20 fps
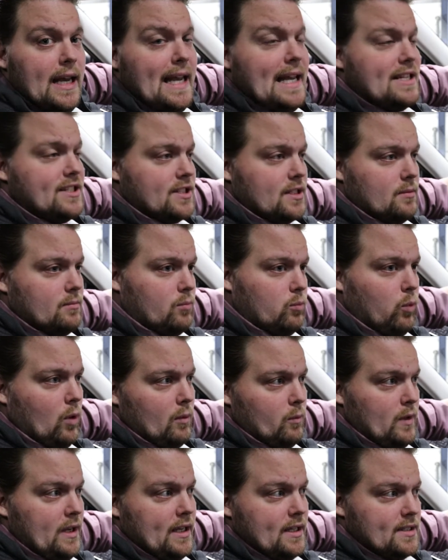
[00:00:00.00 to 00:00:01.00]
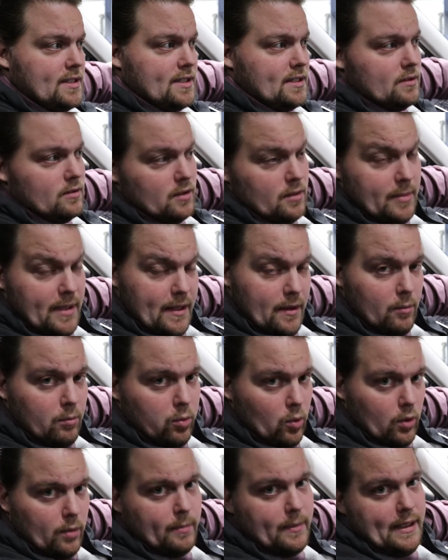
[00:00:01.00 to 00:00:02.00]
is the what we consider to be the
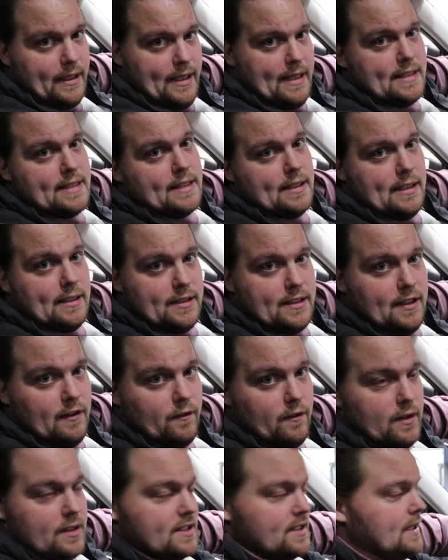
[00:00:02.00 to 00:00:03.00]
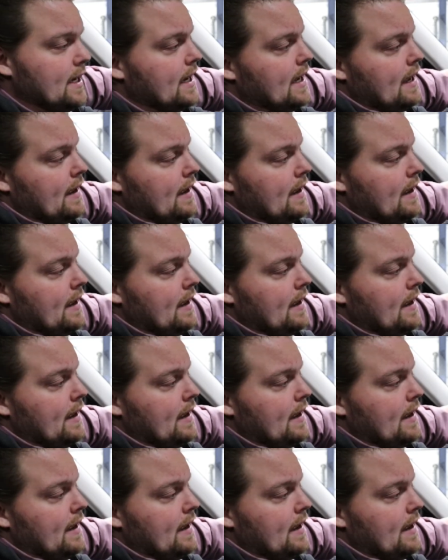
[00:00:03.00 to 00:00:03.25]
Boardman Nissan difference.